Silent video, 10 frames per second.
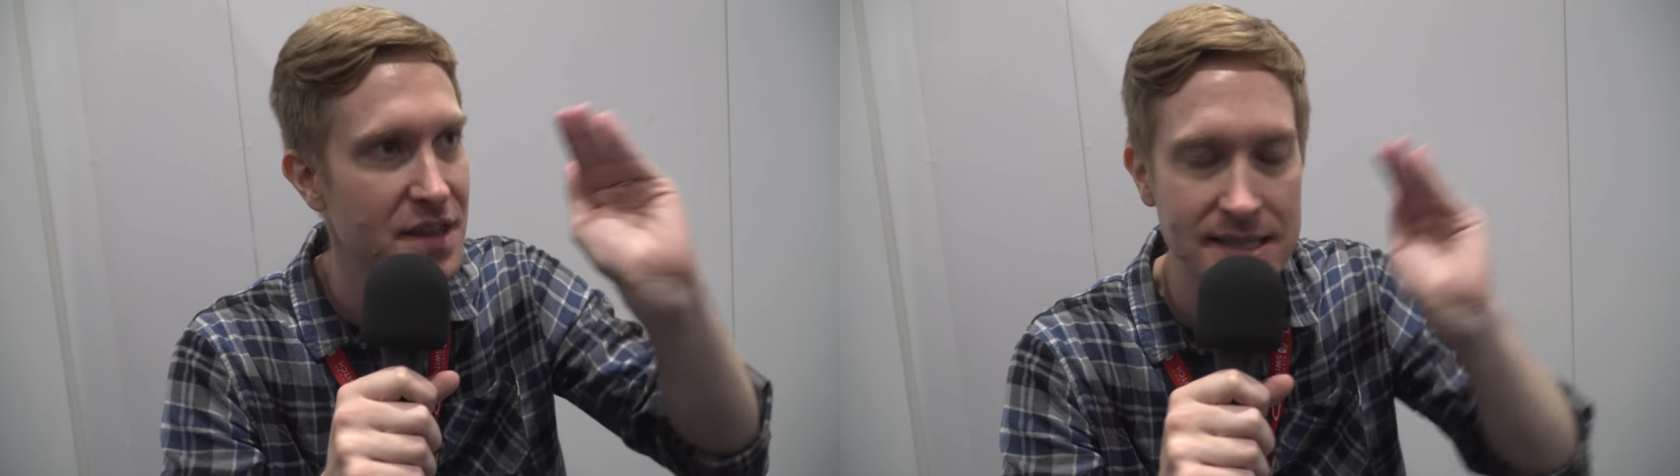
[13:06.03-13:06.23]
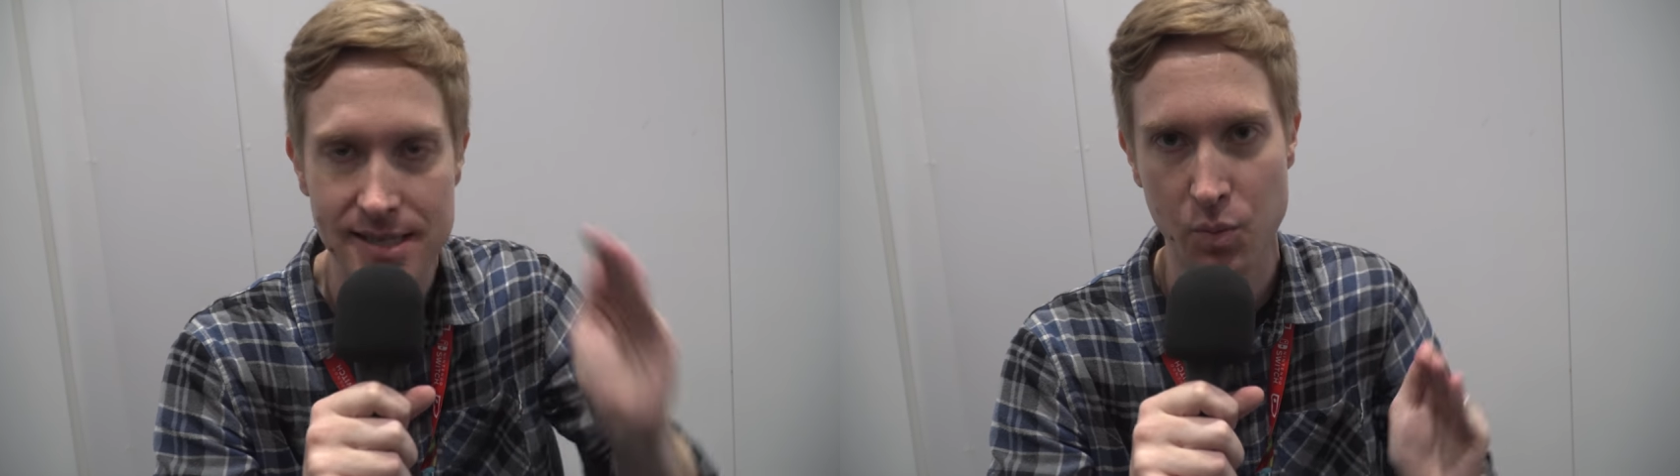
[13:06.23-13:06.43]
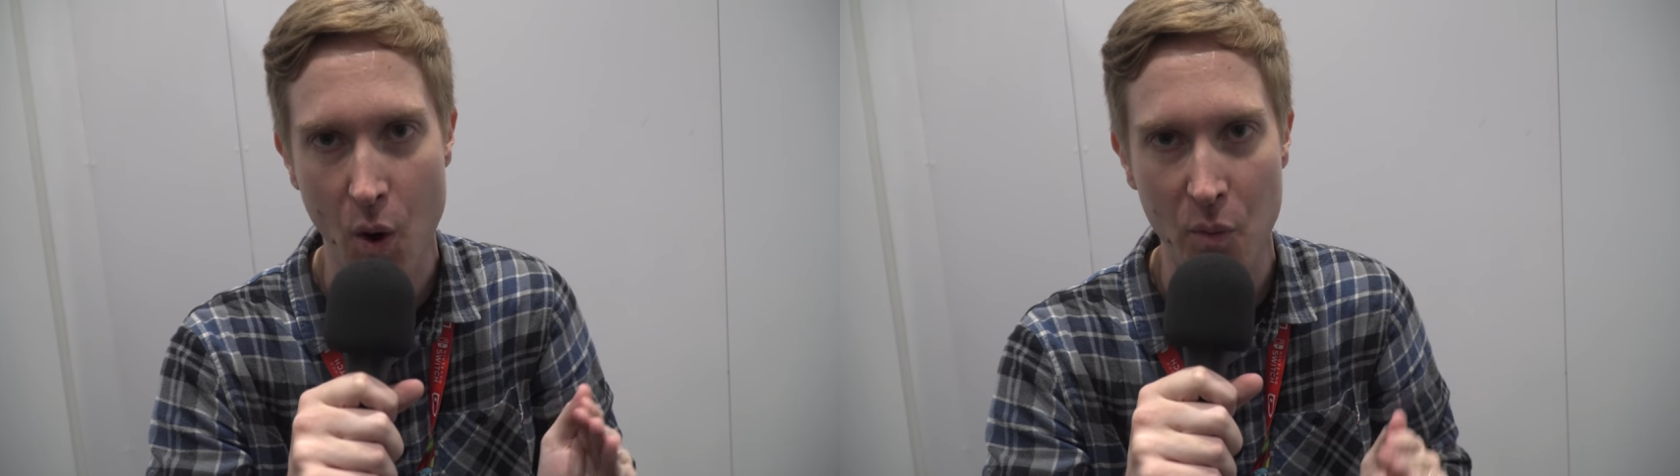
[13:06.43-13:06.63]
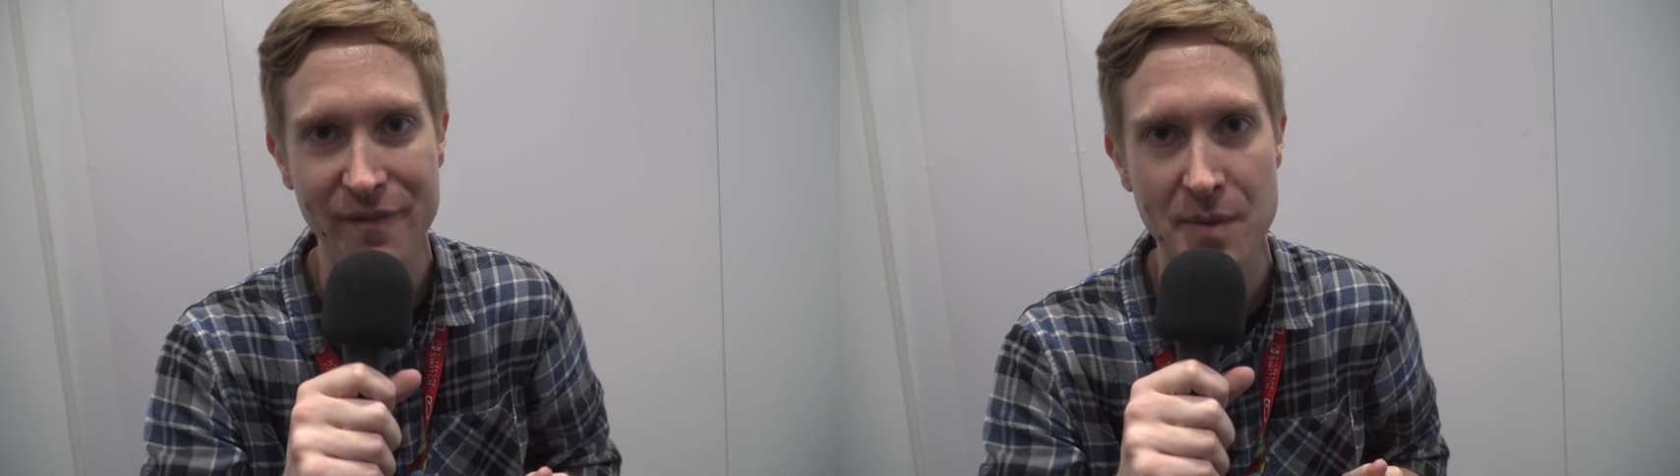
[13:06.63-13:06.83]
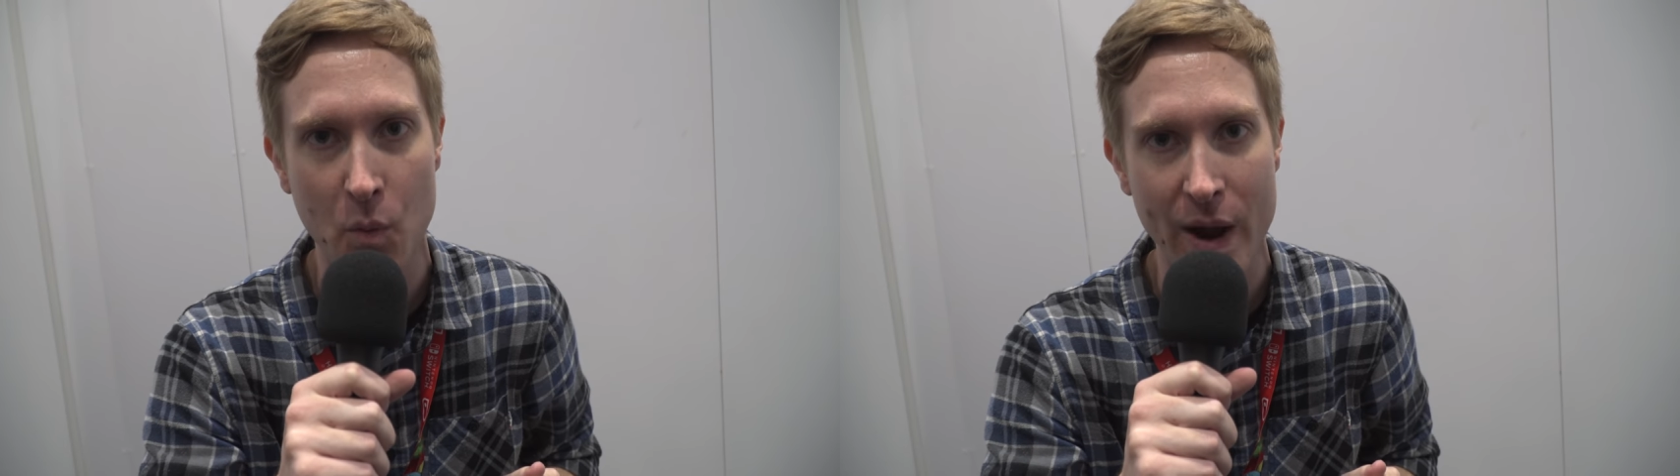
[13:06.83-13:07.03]
This is what
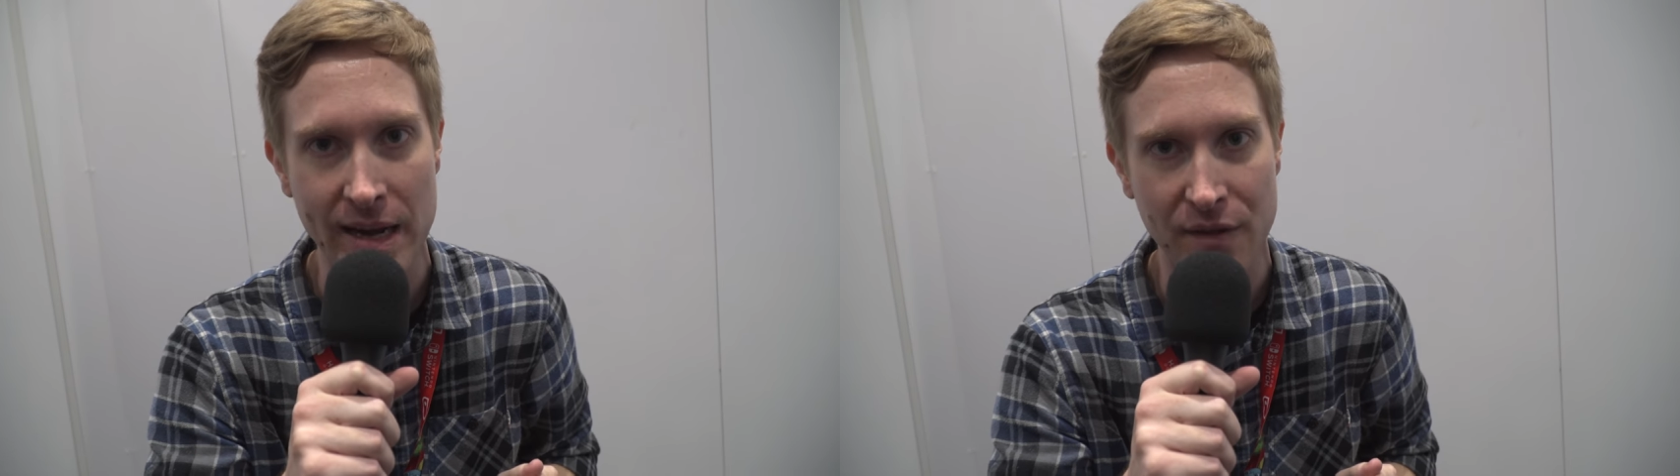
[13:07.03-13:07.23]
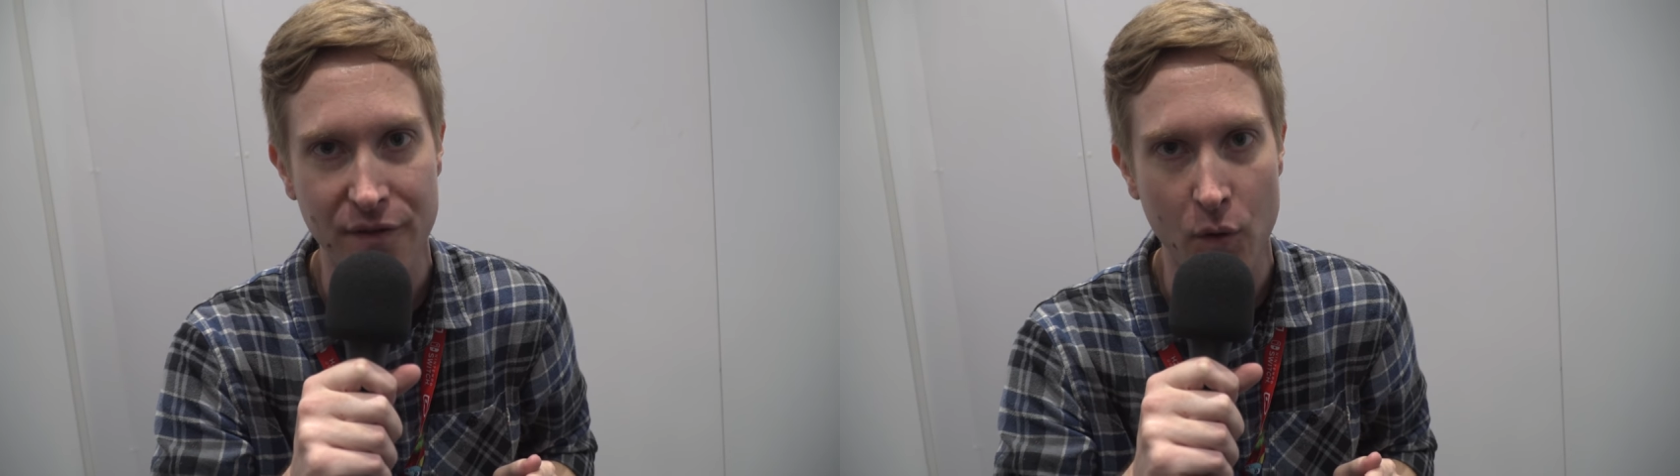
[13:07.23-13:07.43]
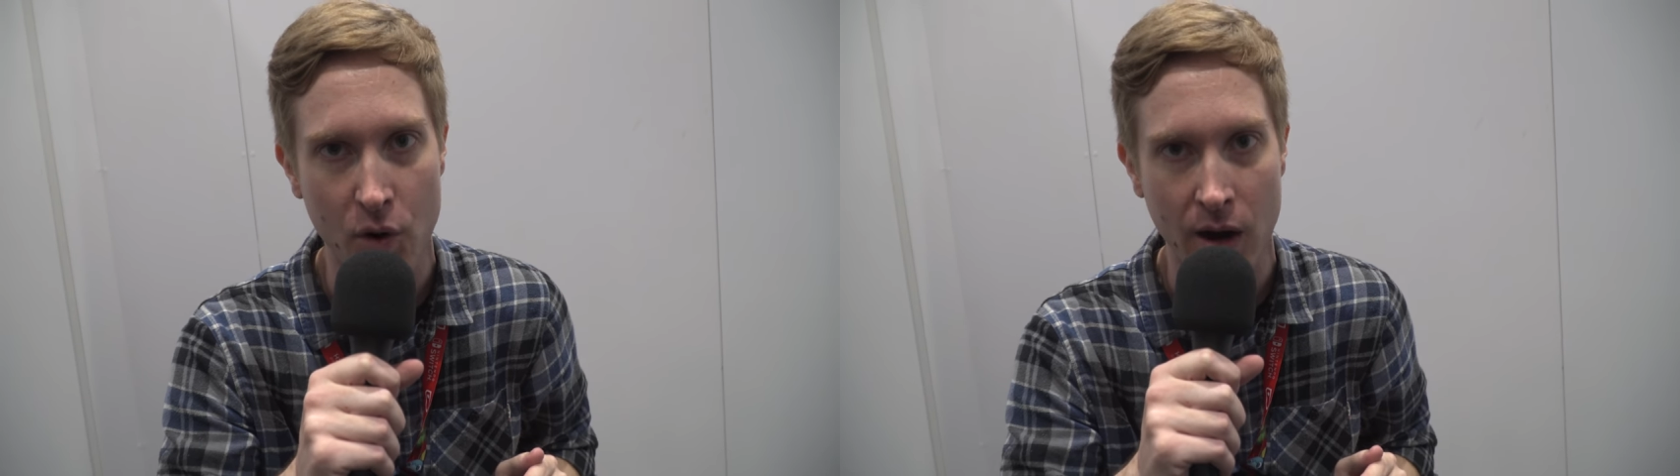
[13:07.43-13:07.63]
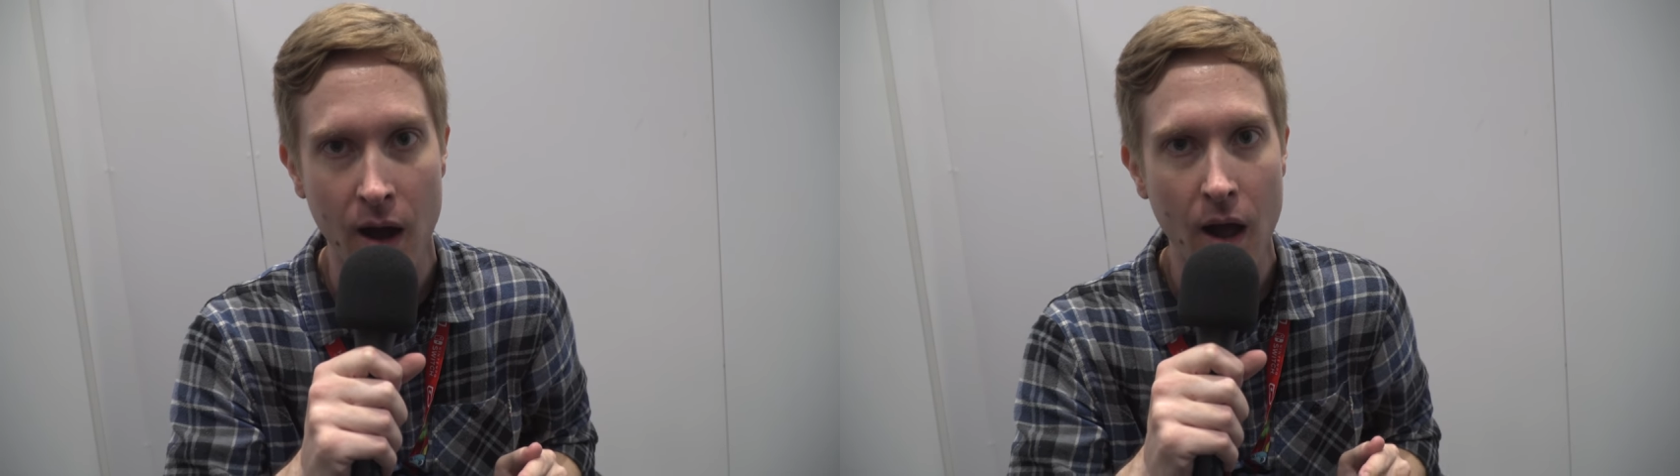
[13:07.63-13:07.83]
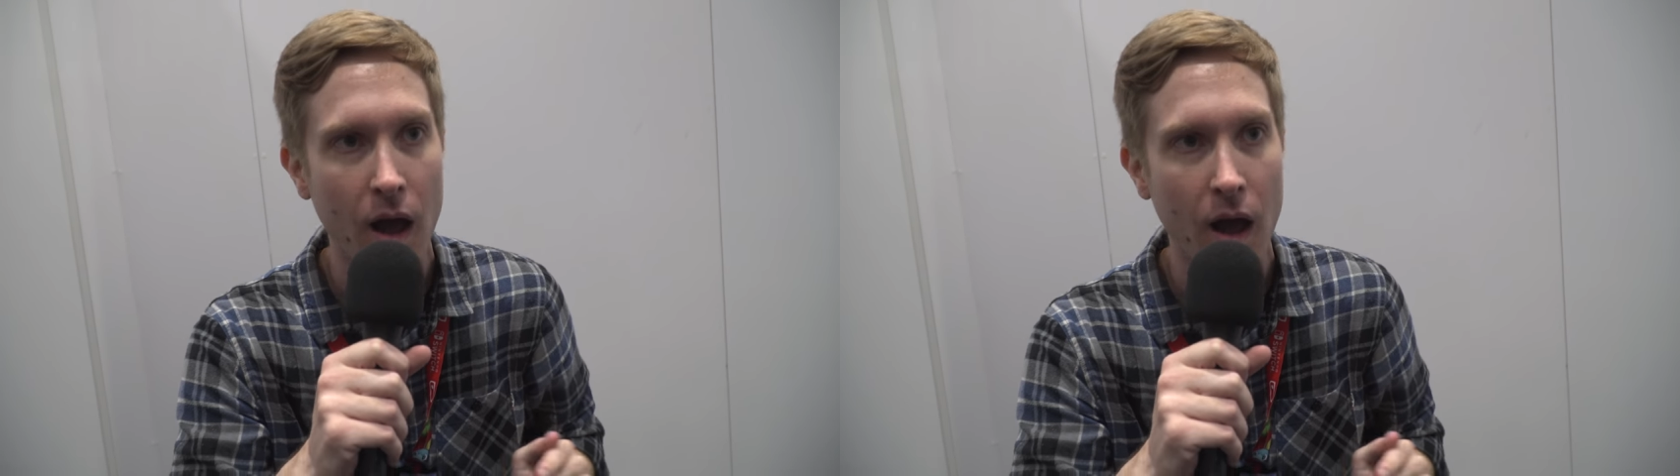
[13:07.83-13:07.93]
we've been waiting for.